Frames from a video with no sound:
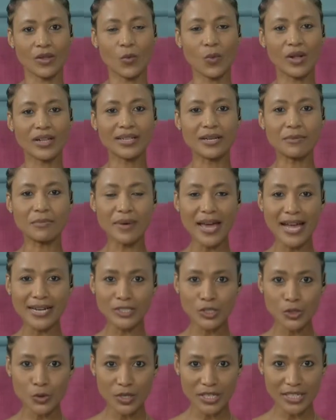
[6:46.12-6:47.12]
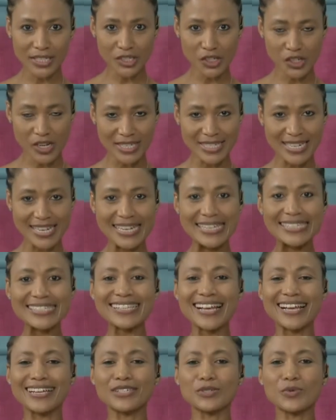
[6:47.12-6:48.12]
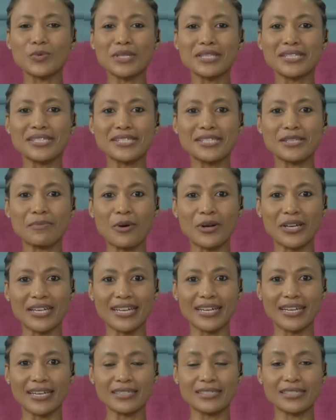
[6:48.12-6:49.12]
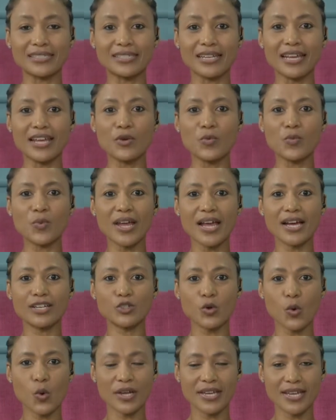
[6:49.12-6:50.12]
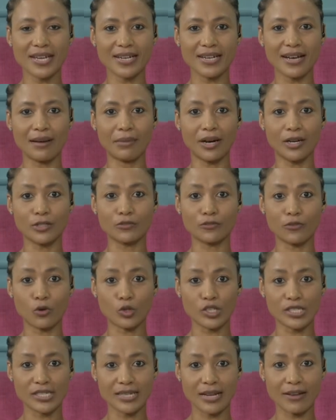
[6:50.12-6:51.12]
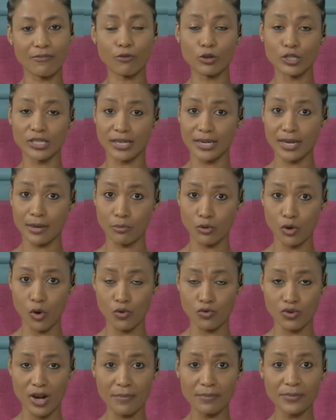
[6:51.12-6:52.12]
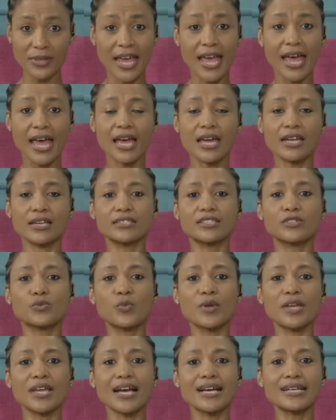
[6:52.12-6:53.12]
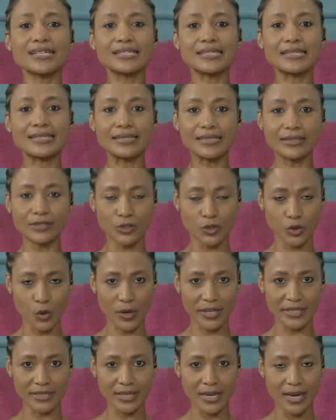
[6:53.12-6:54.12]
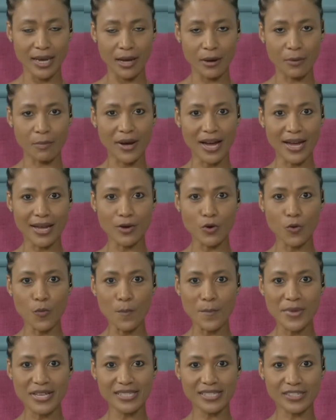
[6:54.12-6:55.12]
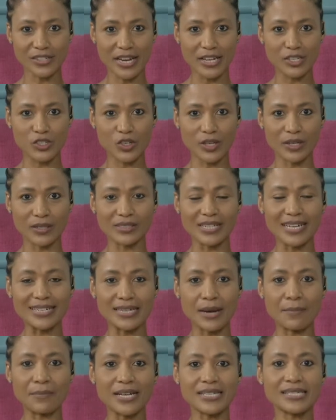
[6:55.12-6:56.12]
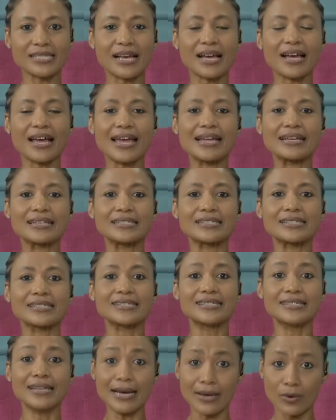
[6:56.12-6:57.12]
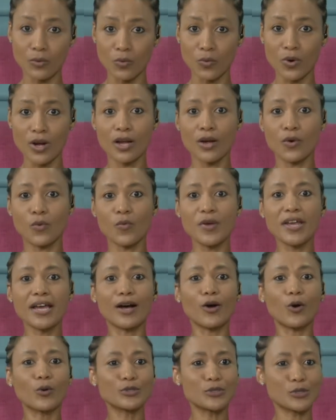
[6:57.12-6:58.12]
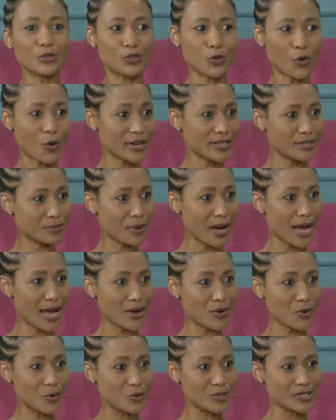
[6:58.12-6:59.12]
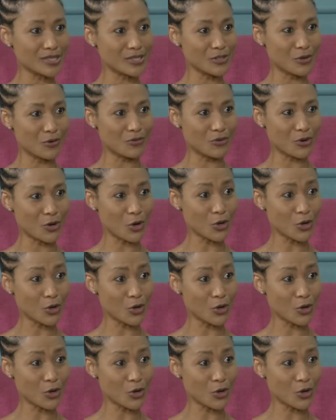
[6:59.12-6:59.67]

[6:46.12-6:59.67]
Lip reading: Welcome back to Initiating Insight with Sibongile. Today we are talking about a foster care program, and we are still joined by Miss Rachel Rambasa, and now we are also joined by Usinovuyo